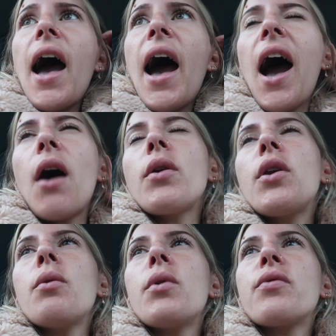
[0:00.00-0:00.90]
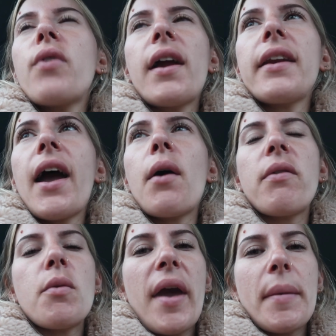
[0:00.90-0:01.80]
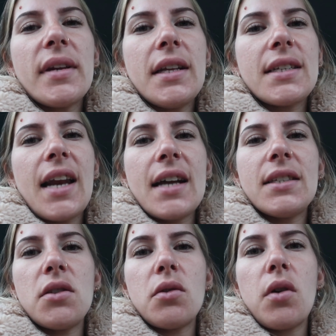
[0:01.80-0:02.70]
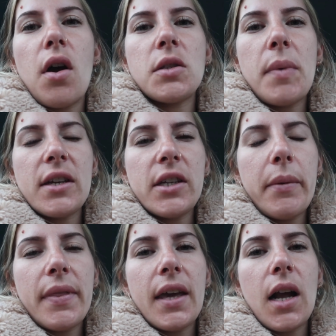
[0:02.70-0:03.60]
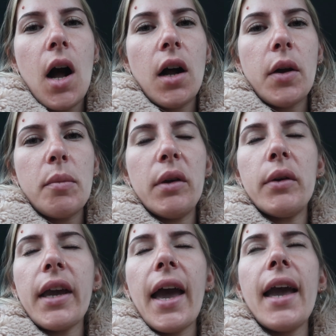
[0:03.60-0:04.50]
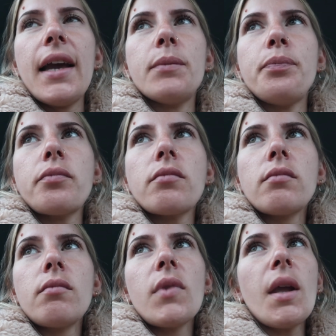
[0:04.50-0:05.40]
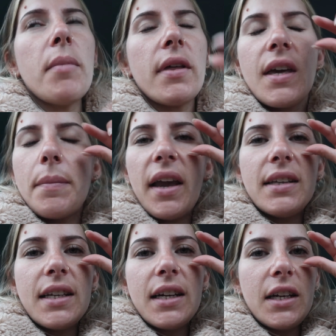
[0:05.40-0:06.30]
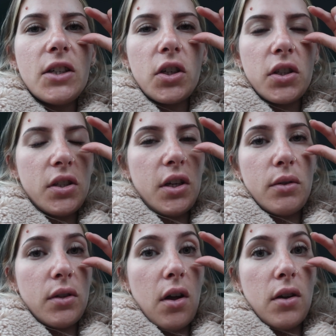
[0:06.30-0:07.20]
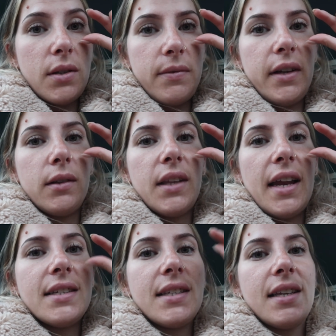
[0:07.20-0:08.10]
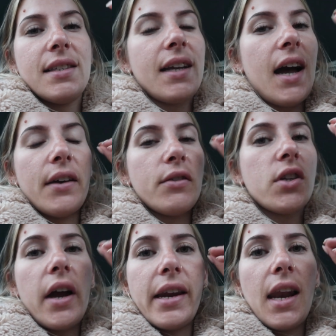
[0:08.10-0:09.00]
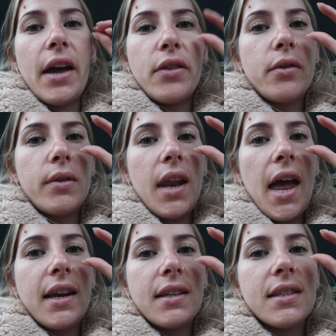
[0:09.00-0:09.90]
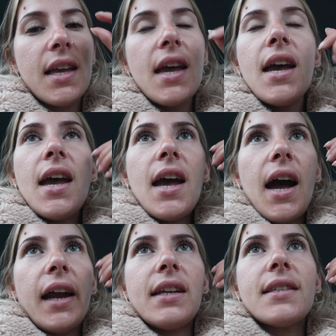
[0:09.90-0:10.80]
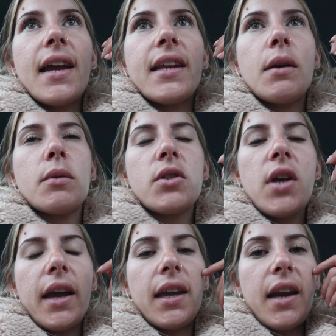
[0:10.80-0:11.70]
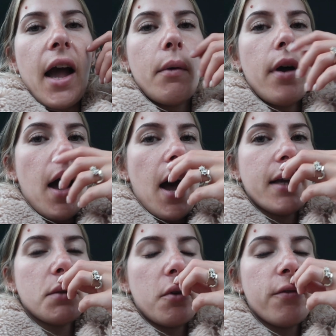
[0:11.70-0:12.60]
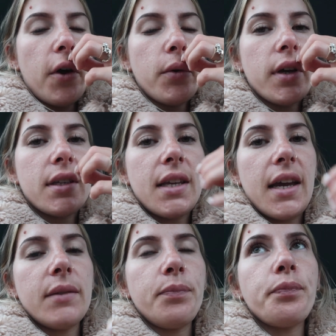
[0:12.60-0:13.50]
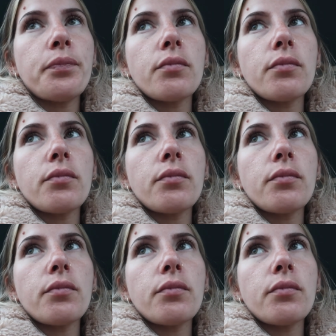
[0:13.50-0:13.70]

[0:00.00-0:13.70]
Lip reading: how you would find out if a baby needs glasses or not, especially when they can't communicate, but they basically just use lots of little lenses and kind of shine a light through the lens, and he said he was checking how her eyes were focusing